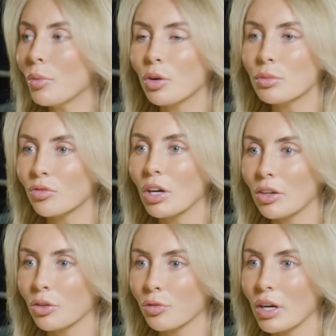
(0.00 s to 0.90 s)
becomes
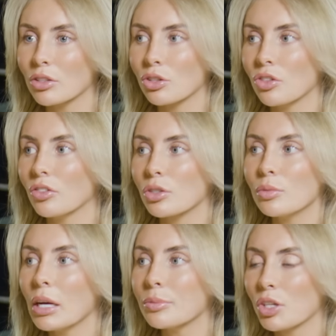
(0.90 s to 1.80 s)
really good friends because you were
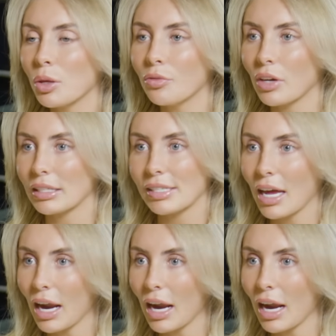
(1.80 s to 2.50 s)
sometimes queuing for like 10